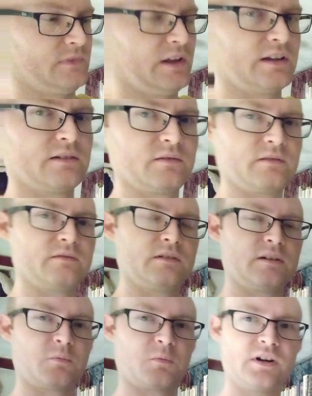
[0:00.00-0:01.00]
And
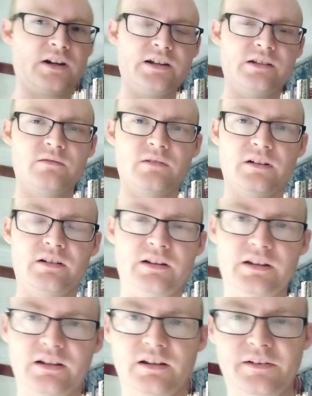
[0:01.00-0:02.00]
Ryan,
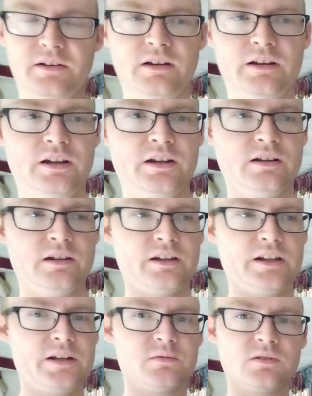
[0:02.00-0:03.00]

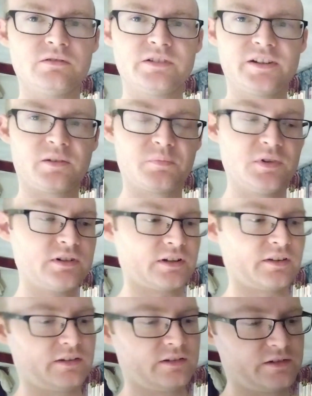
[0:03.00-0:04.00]
he wrote these
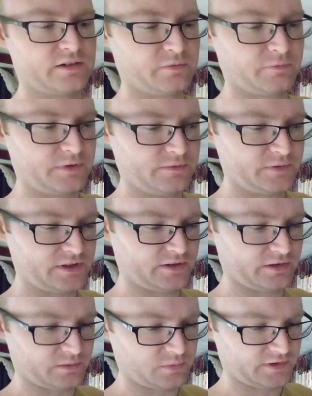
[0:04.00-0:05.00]
books in the
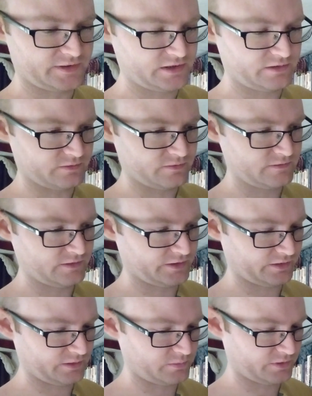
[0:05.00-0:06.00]
50s, I believe.
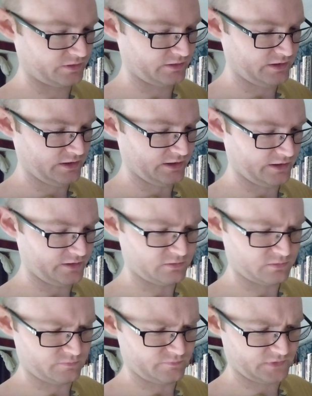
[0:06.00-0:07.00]
Let's see what, I
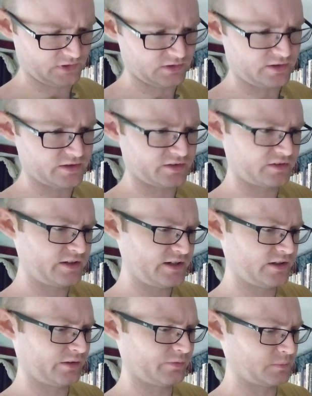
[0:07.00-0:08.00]
know The Longest
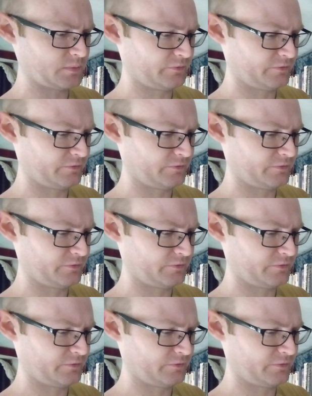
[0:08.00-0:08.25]
Day is from the